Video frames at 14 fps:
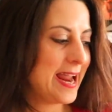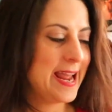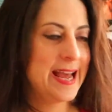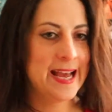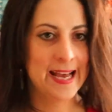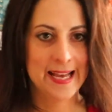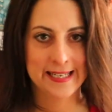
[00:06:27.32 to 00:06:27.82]

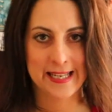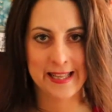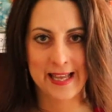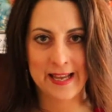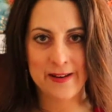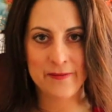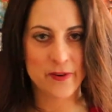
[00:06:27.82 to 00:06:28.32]
And
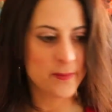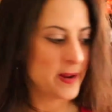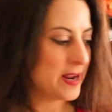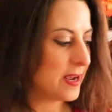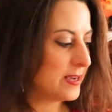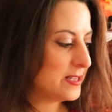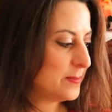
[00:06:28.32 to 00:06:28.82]
then for
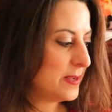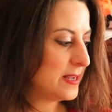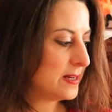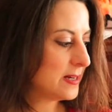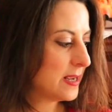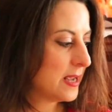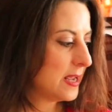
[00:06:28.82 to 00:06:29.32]
my
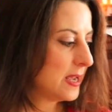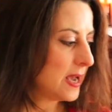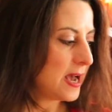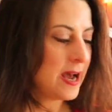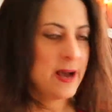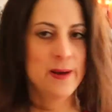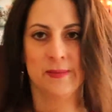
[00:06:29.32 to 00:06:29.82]
husband,
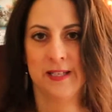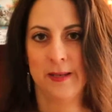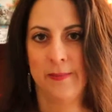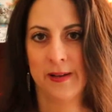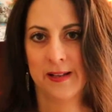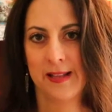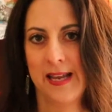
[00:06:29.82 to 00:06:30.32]
um,
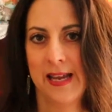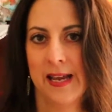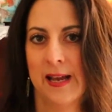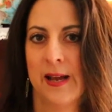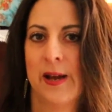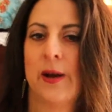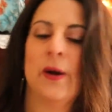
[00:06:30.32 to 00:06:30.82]
typically
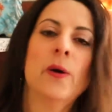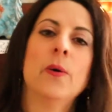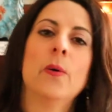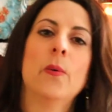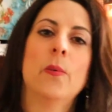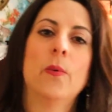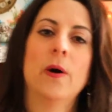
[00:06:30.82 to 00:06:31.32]

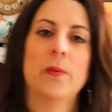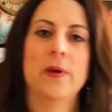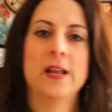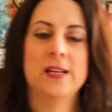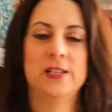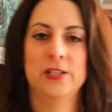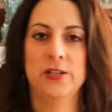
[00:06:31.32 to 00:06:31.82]
what
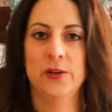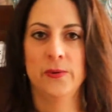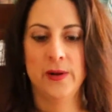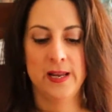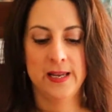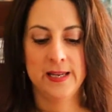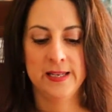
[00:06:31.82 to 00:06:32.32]
we do
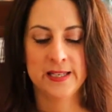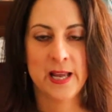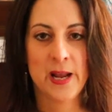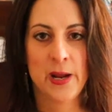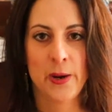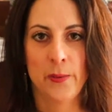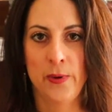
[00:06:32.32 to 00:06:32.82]
is
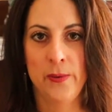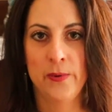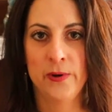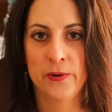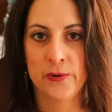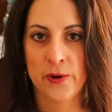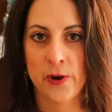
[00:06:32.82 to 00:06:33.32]
we
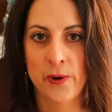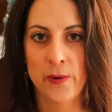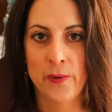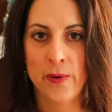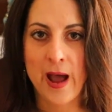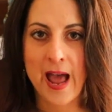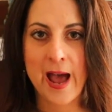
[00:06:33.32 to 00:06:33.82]
will
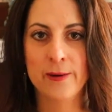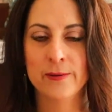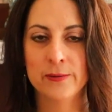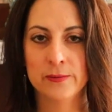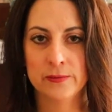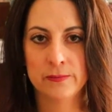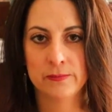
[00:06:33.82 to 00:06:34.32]
go
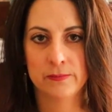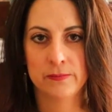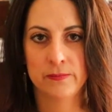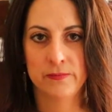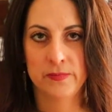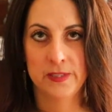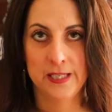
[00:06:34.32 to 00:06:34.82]
out
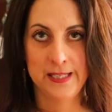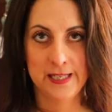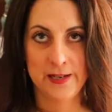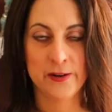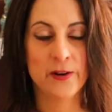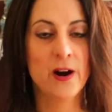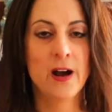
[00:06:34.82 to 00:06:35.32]
to
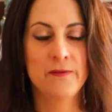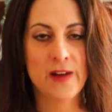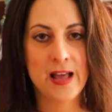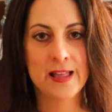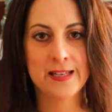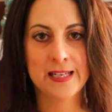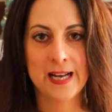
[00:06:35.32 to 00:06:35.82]
dinner on
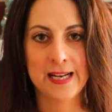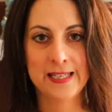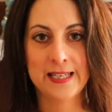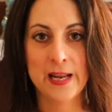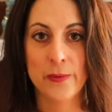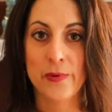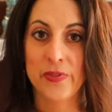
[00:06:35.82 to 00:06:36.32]
Valentine's
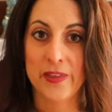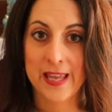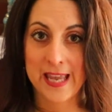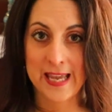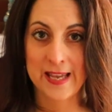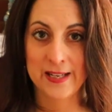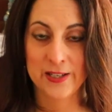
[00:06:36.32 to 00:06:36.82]
Day with the
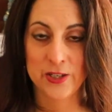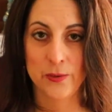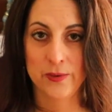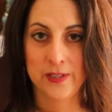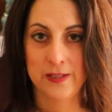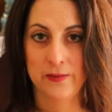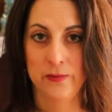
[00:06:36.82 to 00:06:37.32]
kids.
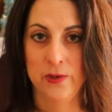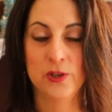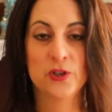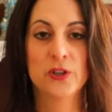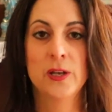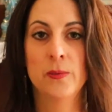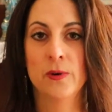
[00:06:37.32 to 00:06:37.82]
So
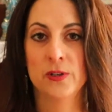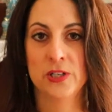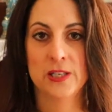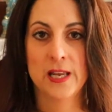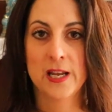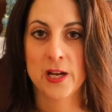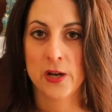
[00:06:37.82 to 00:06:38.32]
usually we'll
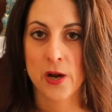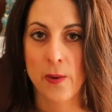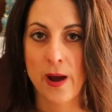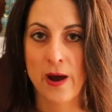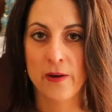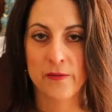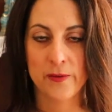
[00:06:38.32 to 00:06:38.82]
just like go
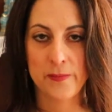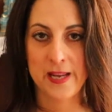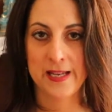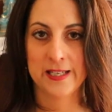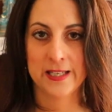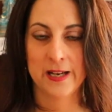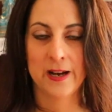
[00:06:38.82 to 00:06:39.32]
out for
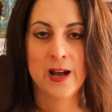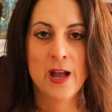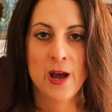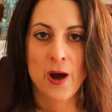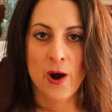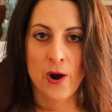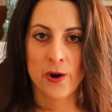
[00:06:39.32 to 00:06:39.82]
pizza.
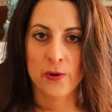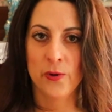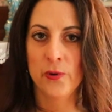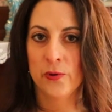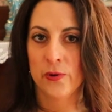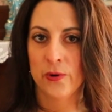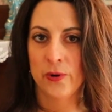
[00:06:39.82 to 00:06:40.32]
Our
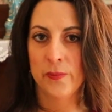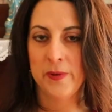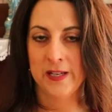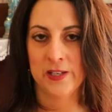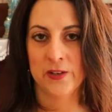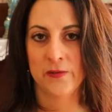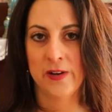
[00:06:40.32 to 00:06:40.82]
local
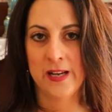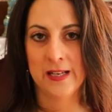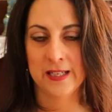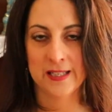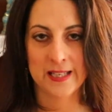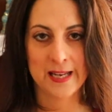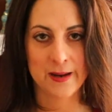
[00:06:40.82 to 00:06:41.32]
pizzeria
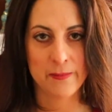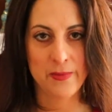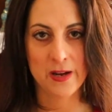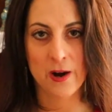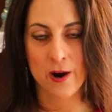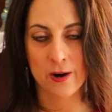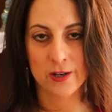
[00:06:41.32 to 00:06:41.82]
does like a
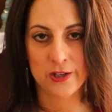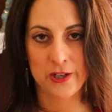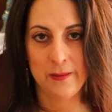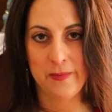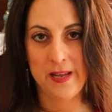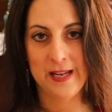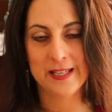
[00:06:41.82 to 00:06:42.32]
big heart
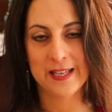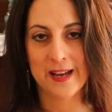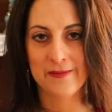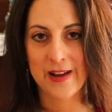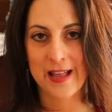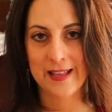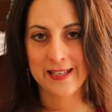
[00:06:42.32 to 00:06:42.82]
shaped pizza
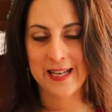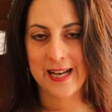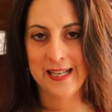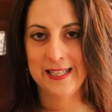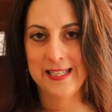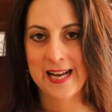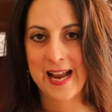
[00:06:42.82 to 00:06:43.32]
on
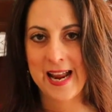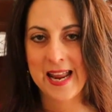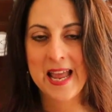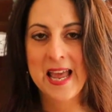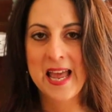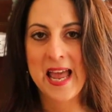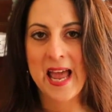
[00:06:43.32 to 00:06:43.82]
Valentine's
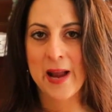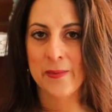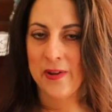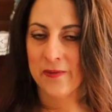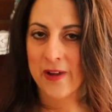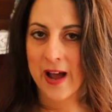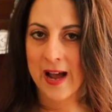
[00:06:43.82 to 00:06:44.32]
Day. And
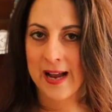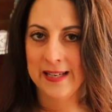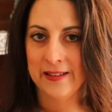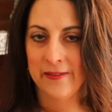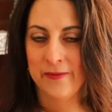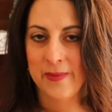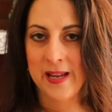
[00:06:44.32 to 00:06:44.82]
we've
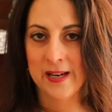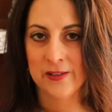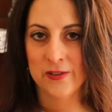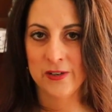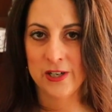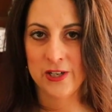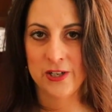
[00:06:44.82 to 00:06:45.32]
kind of made a
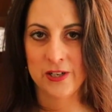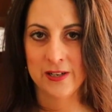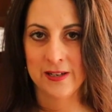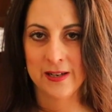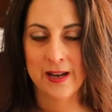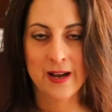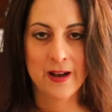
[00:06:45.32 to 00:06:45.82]

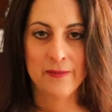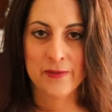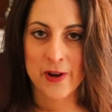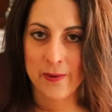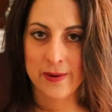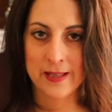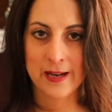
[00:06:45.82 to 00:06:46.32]
tradition of
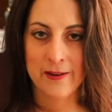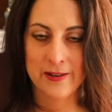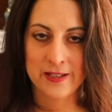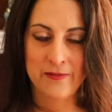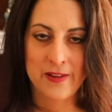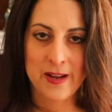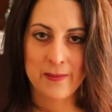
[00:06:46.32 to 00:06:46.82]
going there
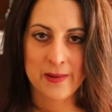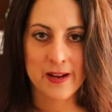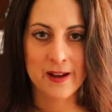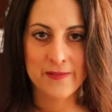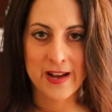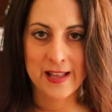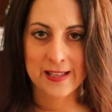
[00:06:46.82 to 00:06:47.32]
as a family
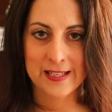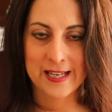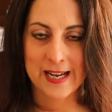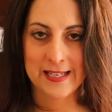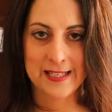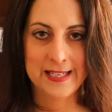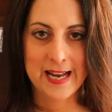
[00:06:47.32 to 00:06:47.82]
on
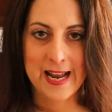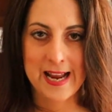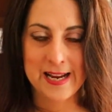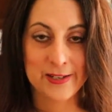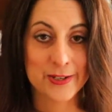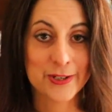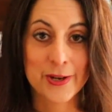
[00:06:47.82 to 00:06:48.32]
Valentine's
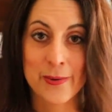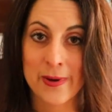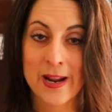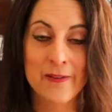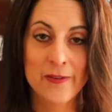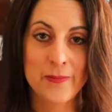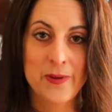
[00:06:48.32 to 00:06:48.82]
Day and just
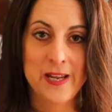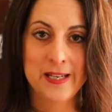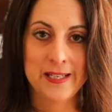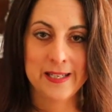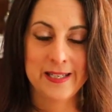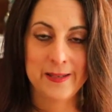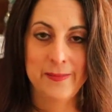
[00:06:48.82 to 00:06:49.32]
going out for
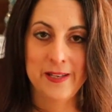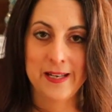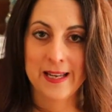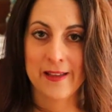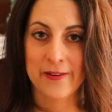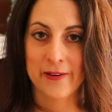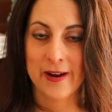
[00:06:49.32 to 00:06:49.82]
pizza to be
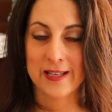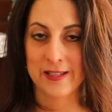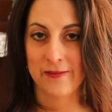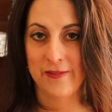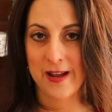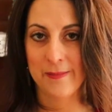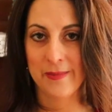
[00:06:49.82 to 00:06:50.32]
together as a
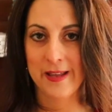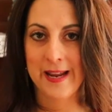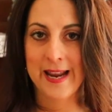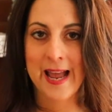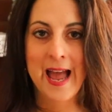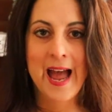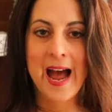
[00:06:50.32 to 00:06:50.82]

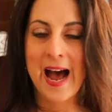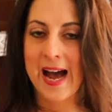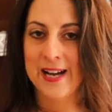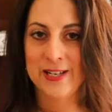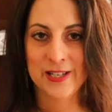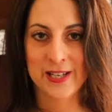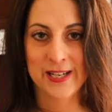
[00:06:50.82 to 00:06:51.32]
family.
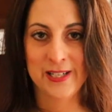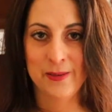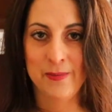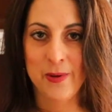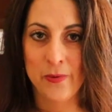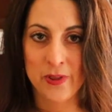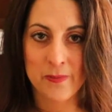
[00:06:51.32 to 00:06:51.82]
I just like to
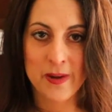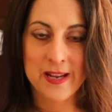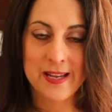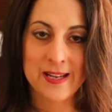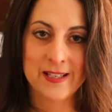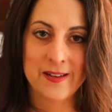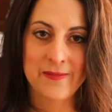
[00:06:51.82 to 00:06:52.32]
be with my
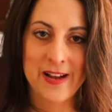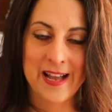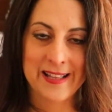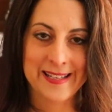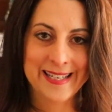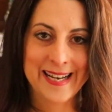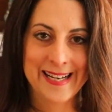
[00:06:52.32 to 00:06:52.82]
kids on
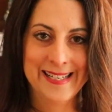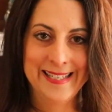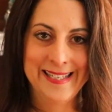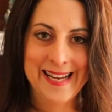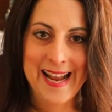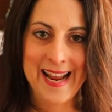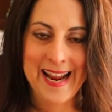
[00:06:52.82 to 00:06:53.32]
Valentine's
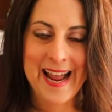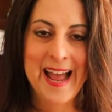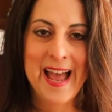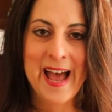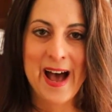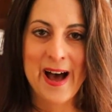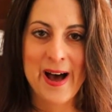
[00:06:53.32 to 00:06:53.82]
Day
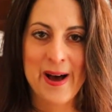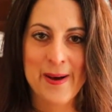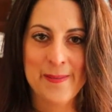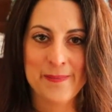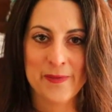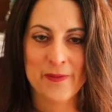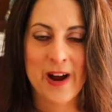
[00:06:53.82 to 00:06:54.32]

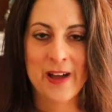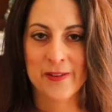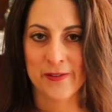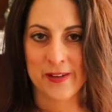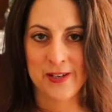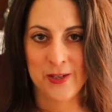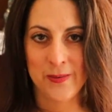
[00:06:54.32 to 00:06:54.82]
um,
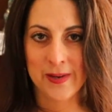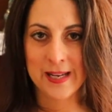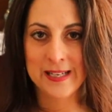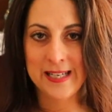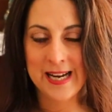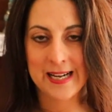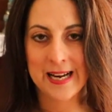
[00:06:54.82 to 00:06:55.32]
rather than doing
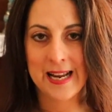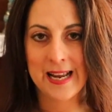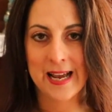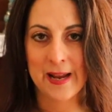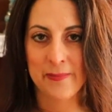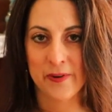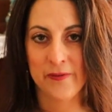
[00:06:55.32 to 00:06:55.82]
a date
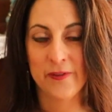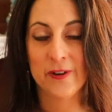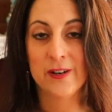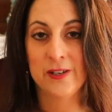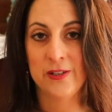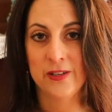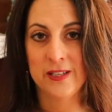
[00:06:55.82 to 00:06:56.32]
night. I prefer
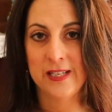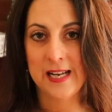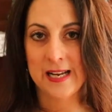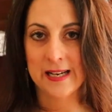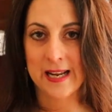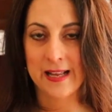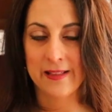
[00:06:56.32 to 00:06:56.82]
to do the
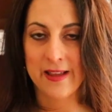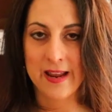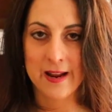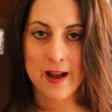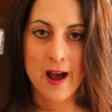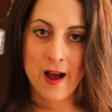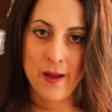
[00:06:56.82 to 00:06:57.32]
date night
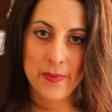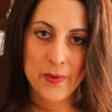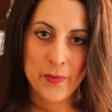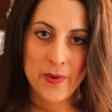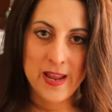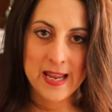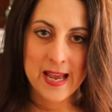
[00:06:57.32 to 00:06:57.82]
like on the
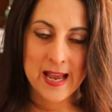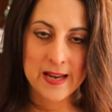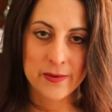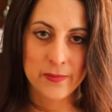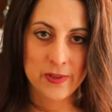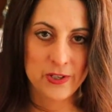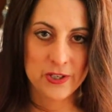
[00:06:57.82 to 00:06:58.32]

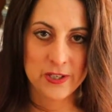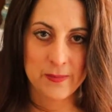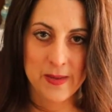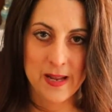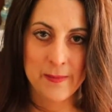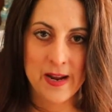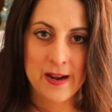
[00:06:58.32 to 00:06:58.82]
weekend with just
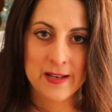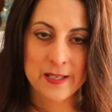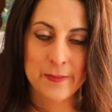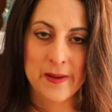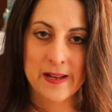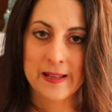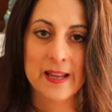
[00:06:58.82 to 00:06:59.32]
me and my
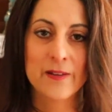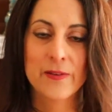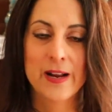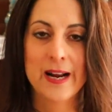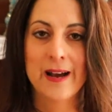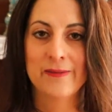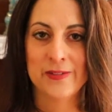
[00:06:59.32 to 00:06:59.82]
husband like
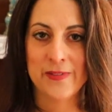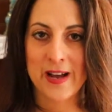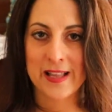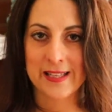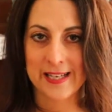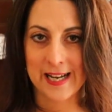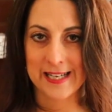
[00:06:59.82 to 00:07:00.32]
right after
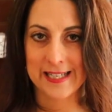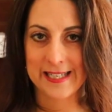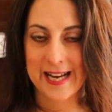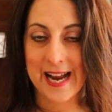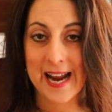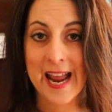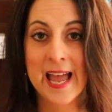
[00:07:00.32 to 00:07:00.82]
Valentine's
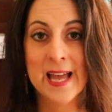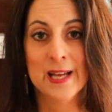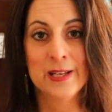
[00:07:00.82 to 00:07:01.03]
Day.